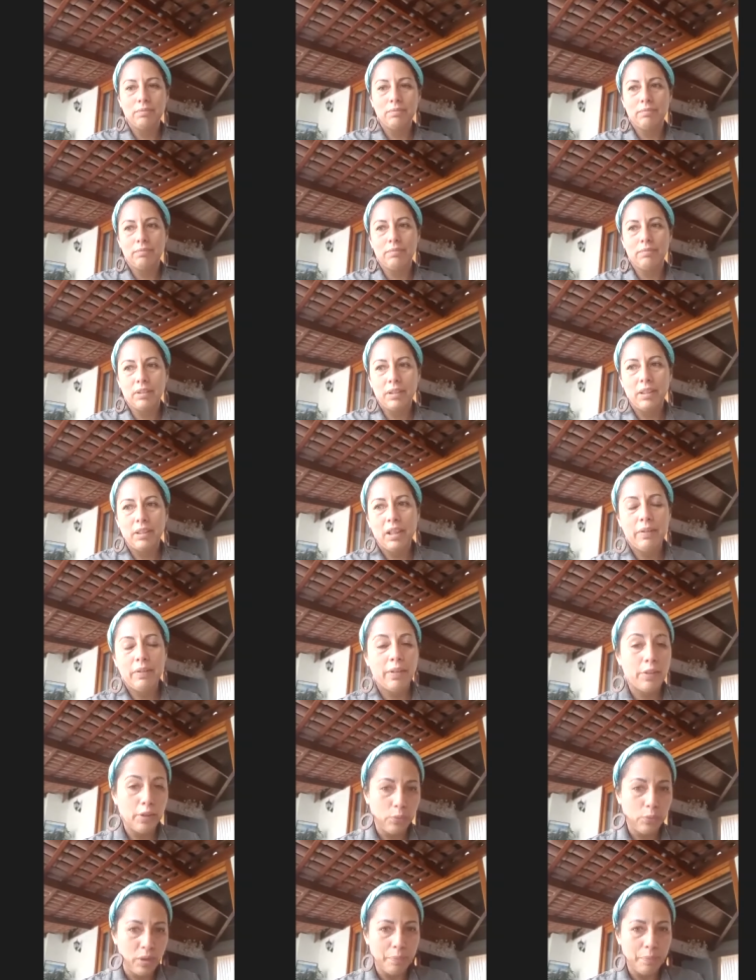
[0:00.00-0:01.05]
even though
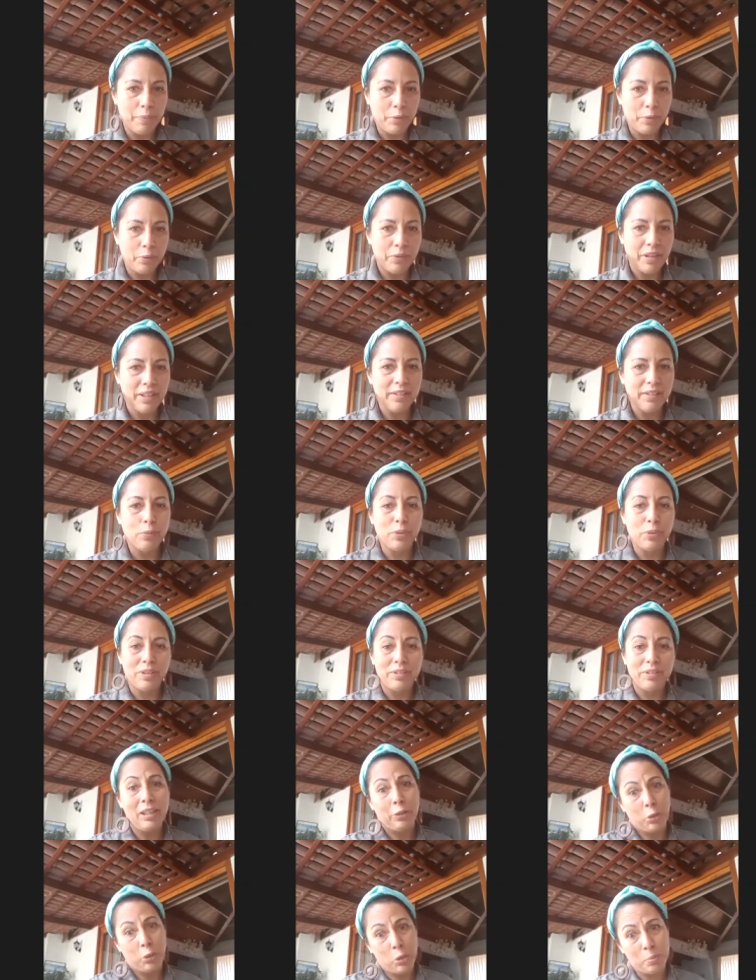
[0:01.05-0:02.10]
we're Peruvians, we're still
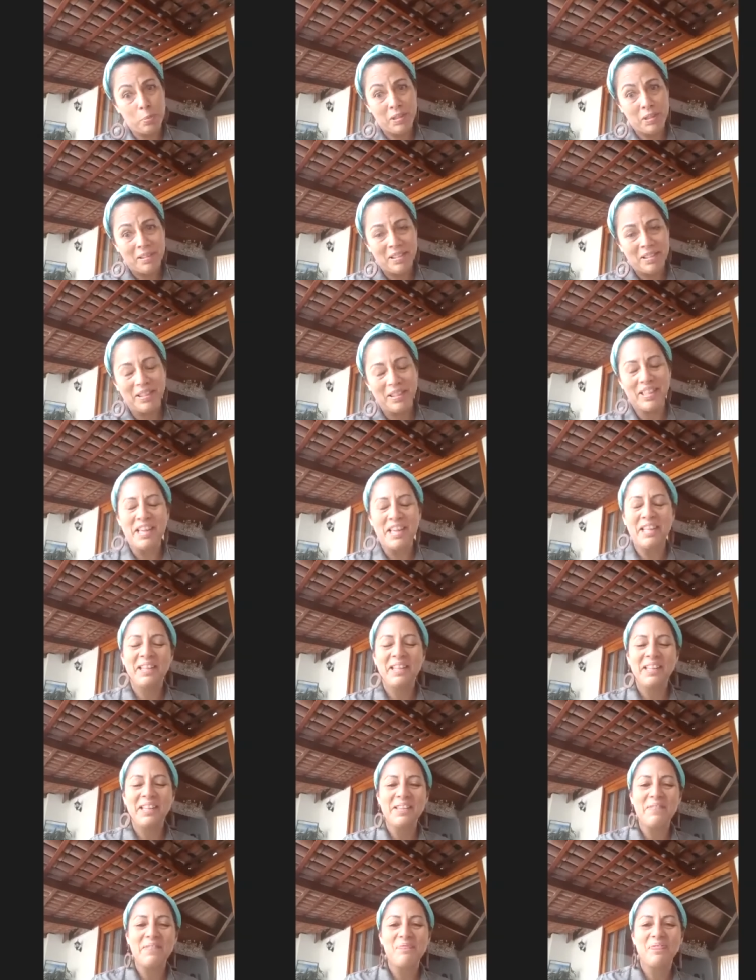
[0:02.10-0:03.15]
humans, and
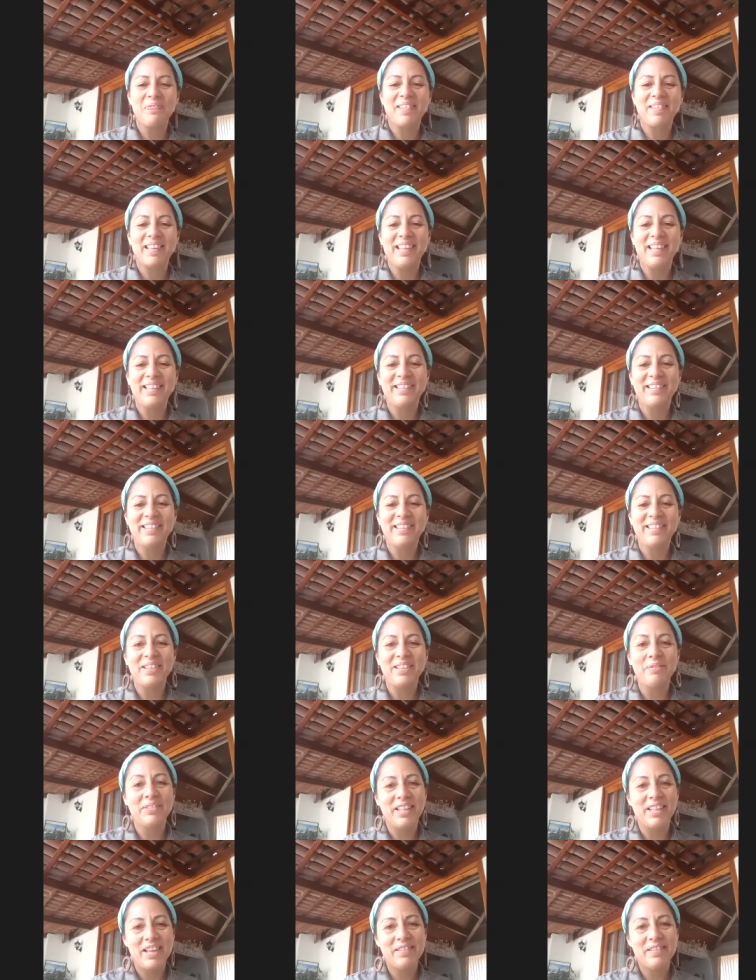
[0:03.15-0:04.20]

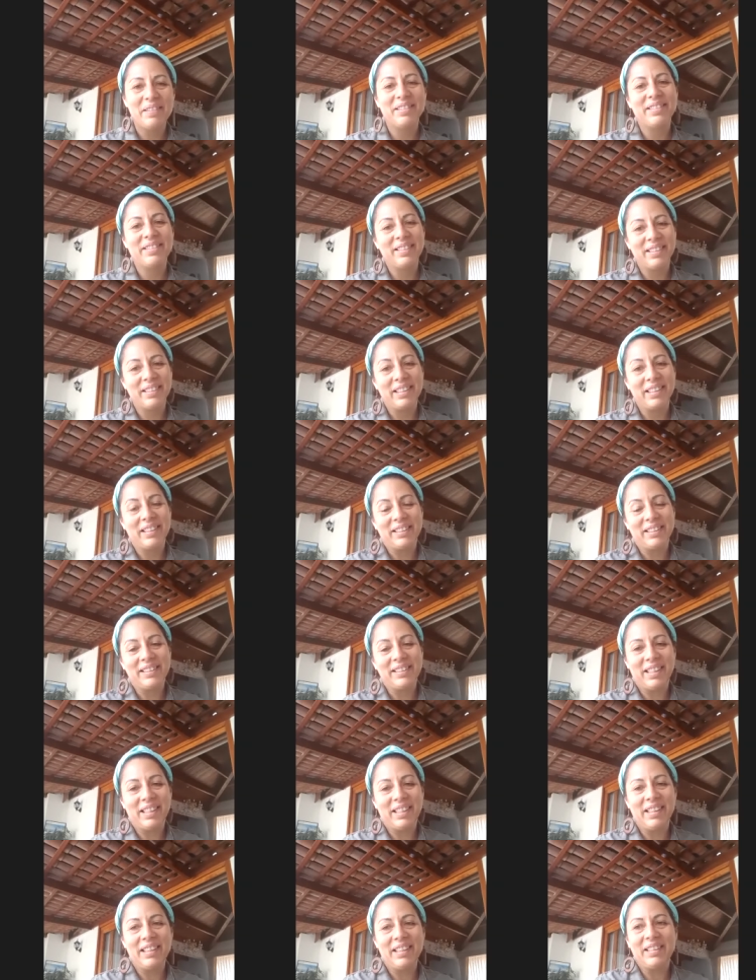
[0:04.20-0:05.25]
sometimes
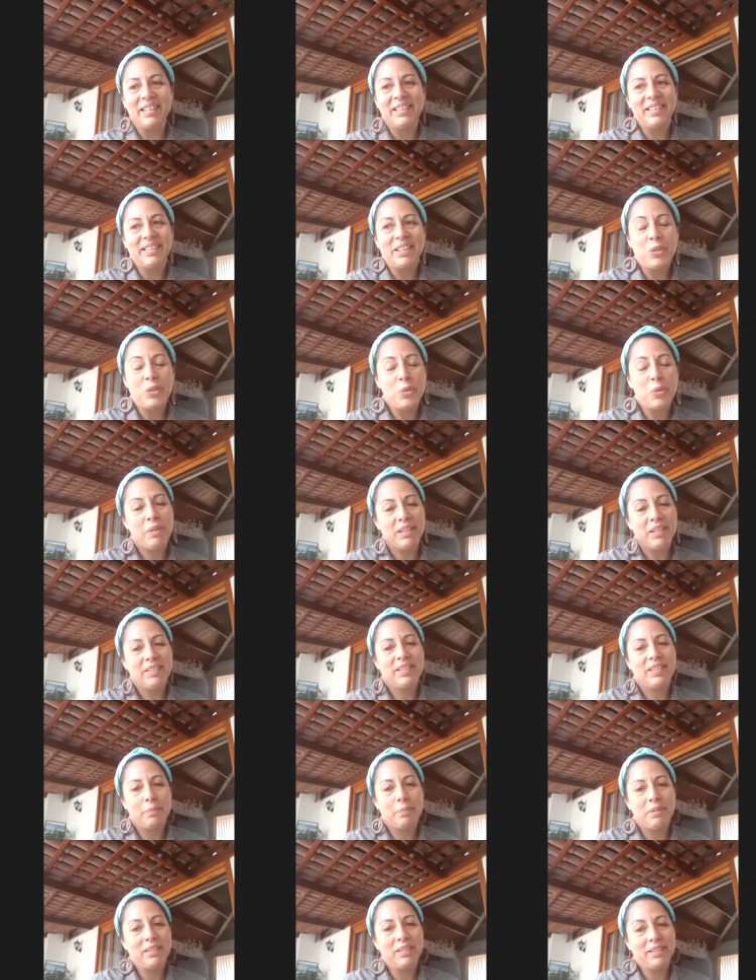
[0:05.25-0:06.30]
human is
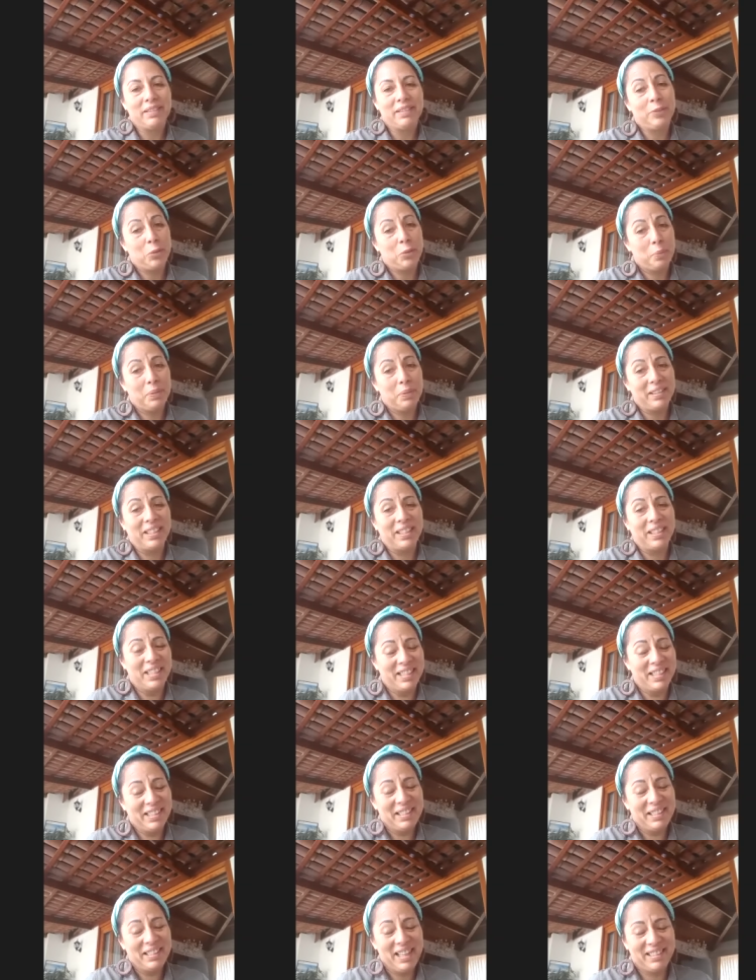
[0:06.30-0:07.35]
a bit stupid.
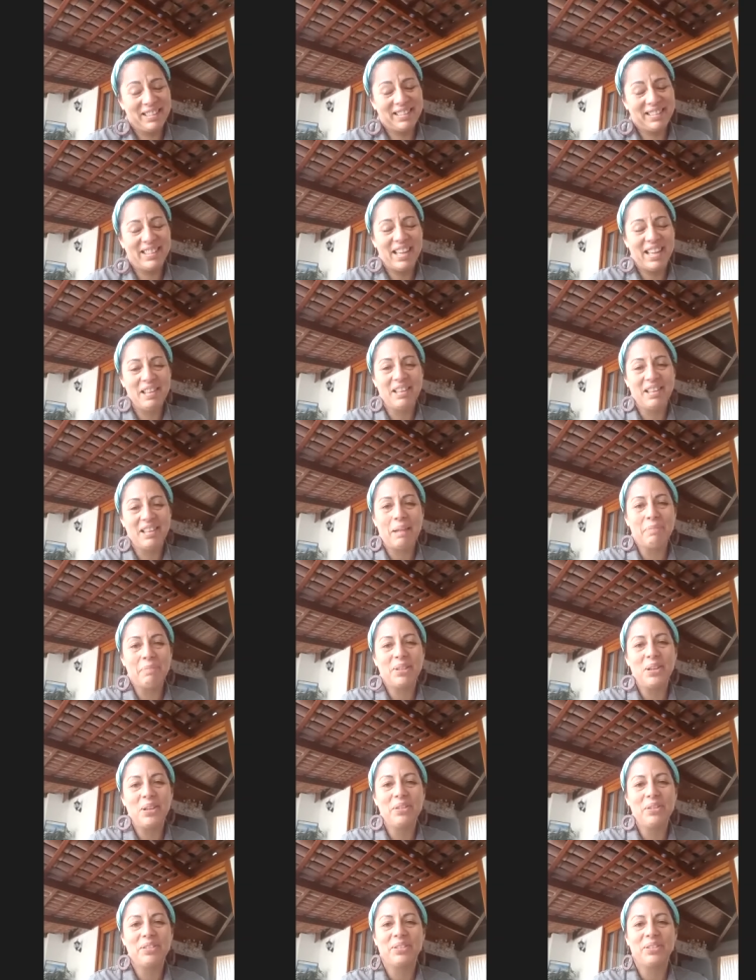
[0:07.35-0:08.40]
Let's say, I'm
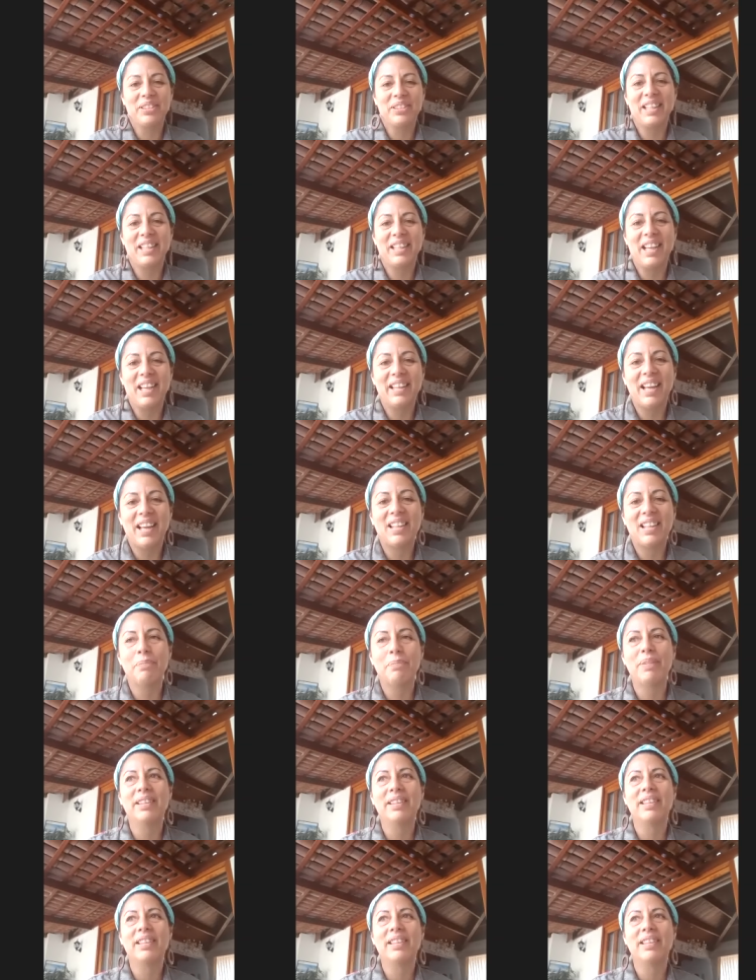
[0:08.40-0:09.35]
sorry to say it like that, but